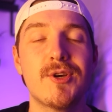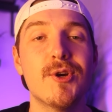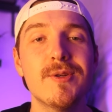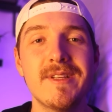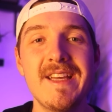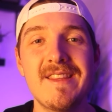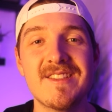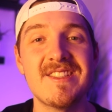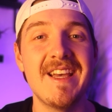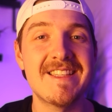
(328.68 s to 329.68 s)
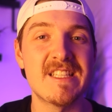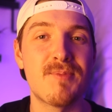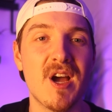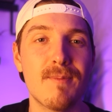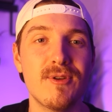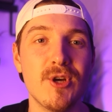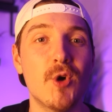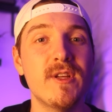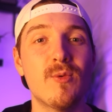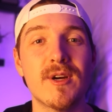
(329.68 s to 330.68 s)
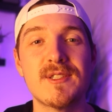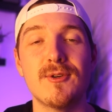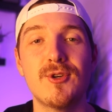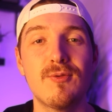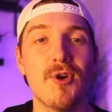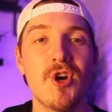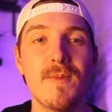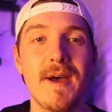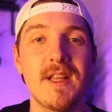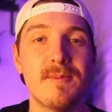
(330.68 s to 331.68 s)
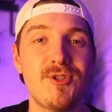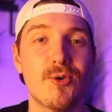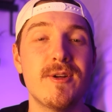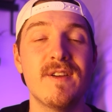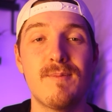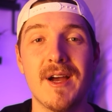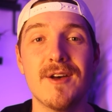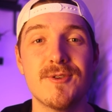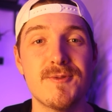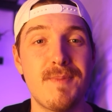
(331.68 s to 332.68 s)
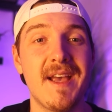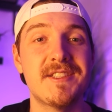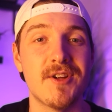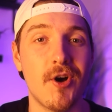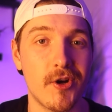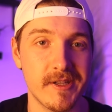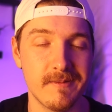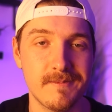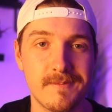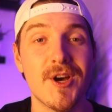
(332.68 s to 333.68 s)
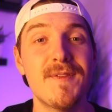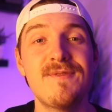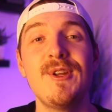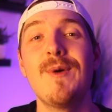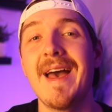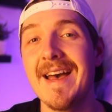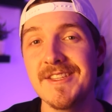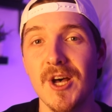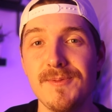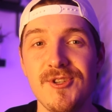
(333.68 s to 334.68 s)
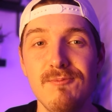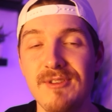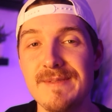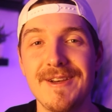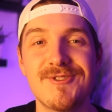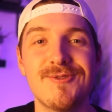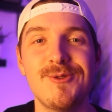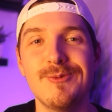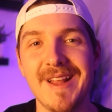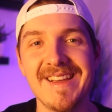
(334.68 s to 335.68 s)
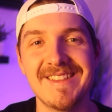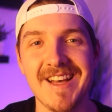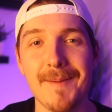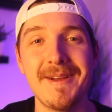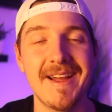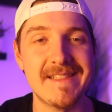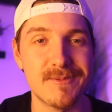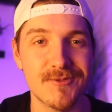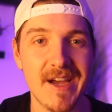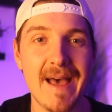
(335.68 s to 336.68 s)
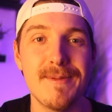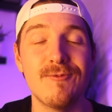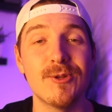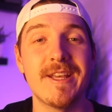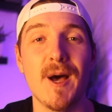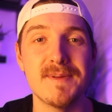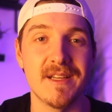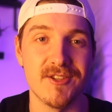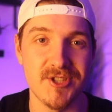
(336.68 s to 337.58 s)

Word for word: Currently, this C S S property only works on Chrome and the majority of browsers based on it. So if this video has helped you, please make sure to like, comment, and subscribe. It really helps out the